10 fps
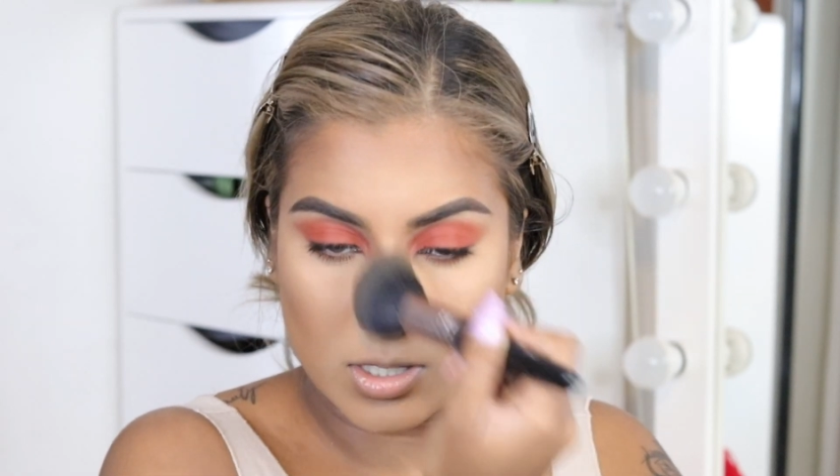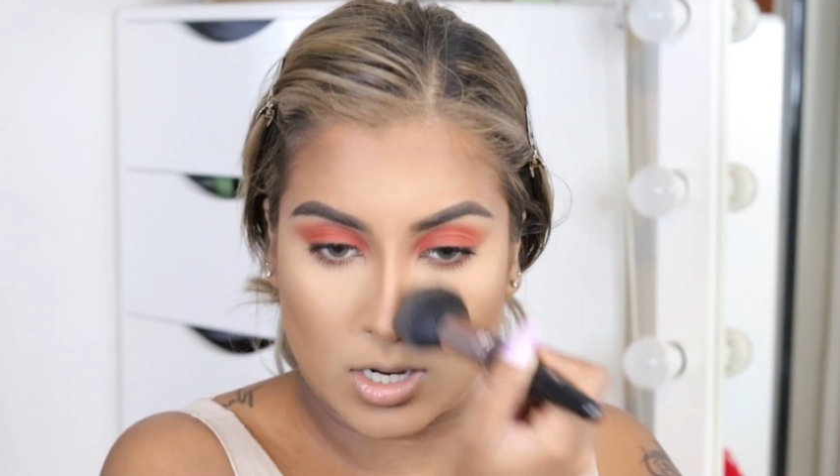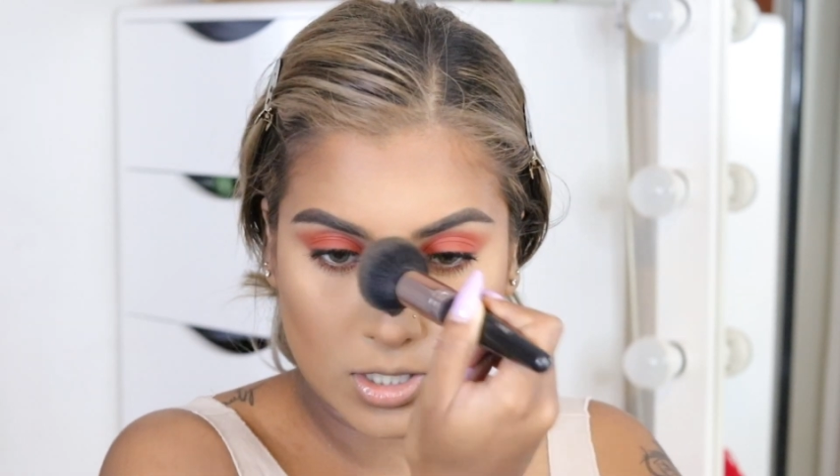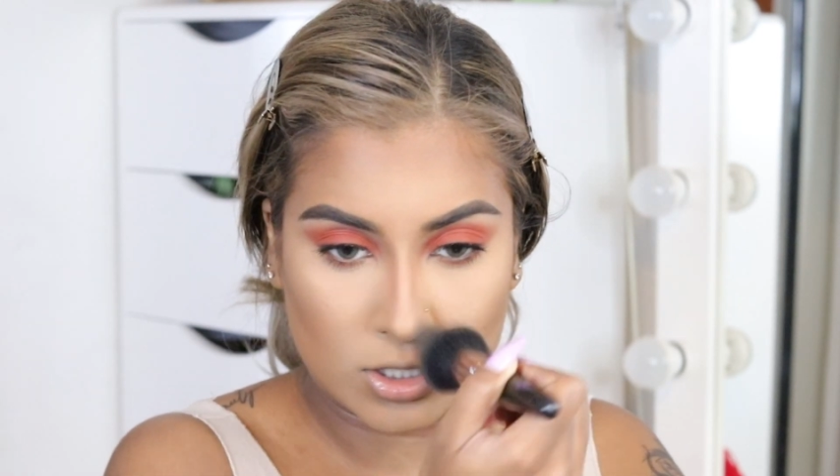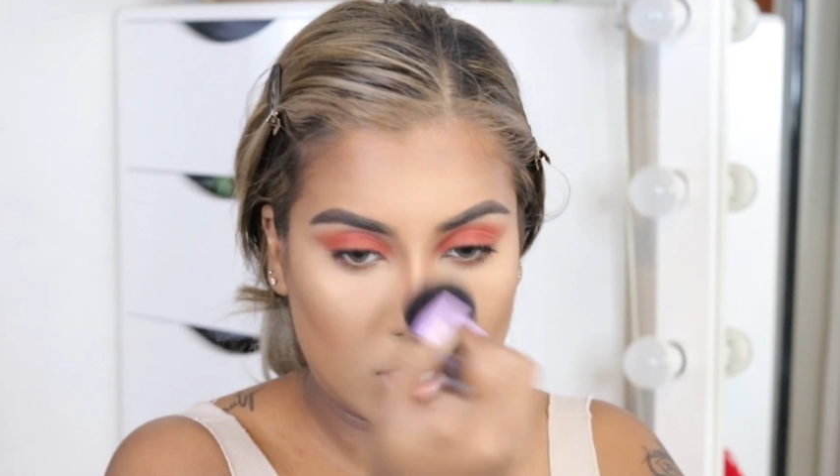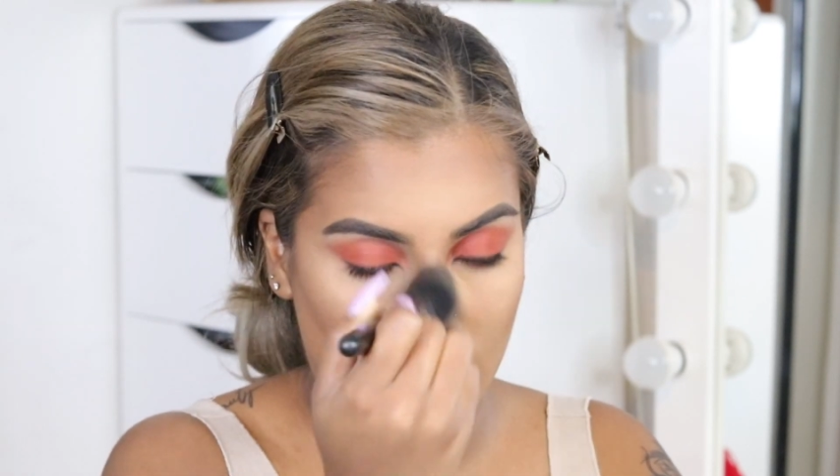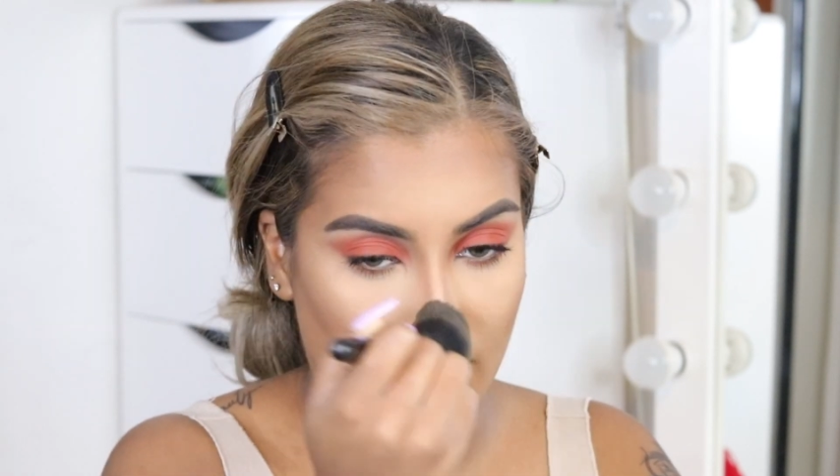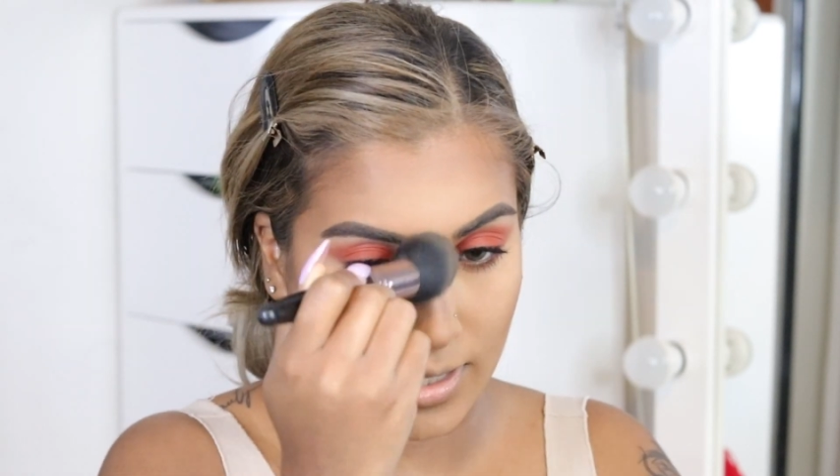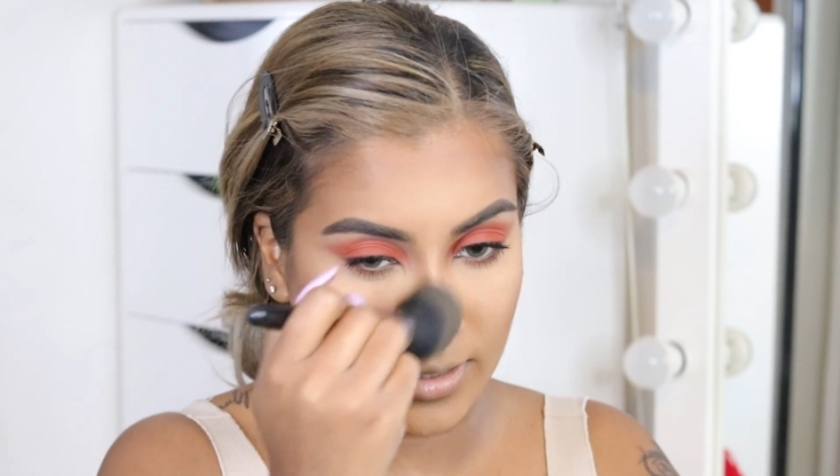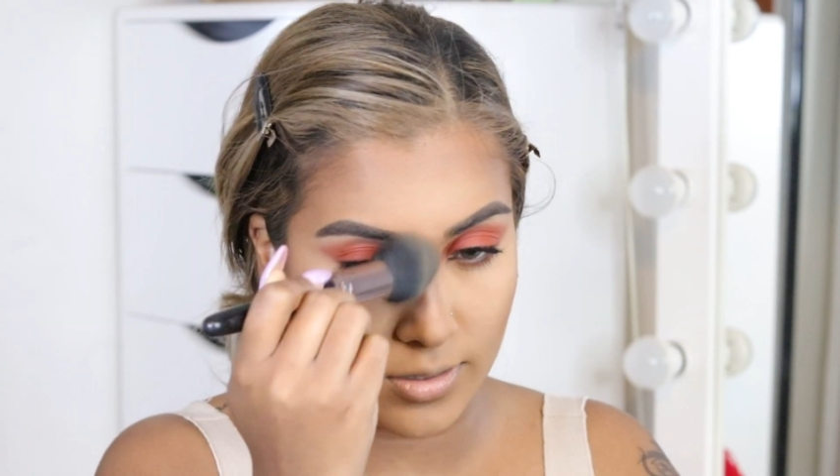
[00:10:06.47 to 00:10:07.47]
harsh
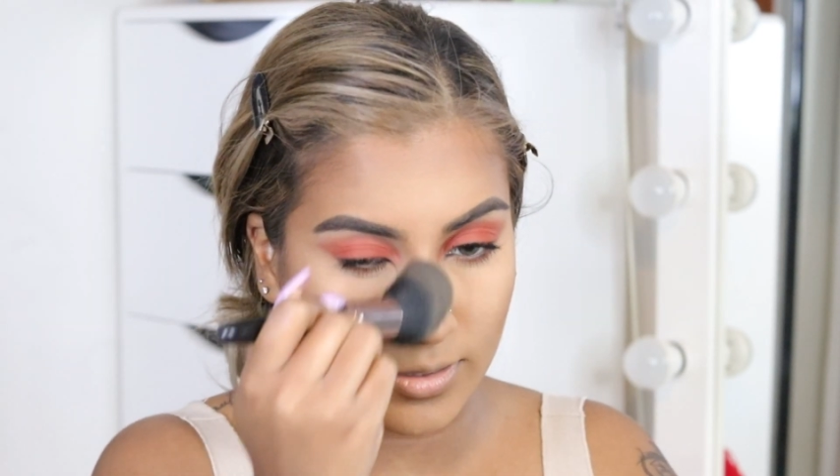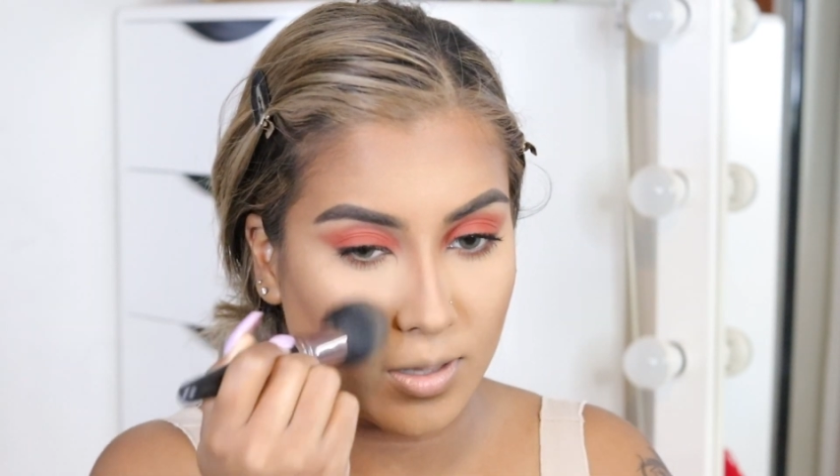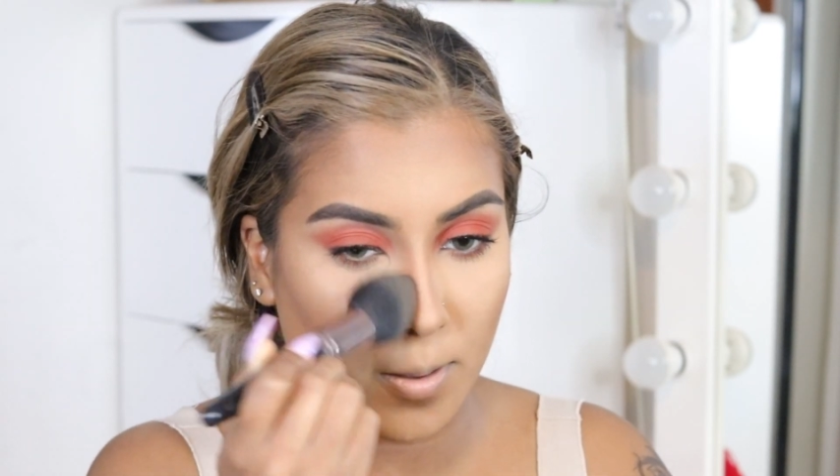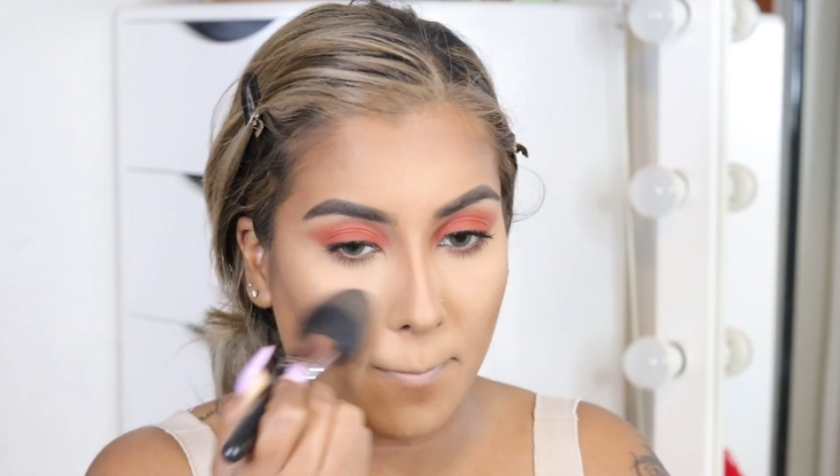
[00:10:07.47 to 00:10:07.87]
lines.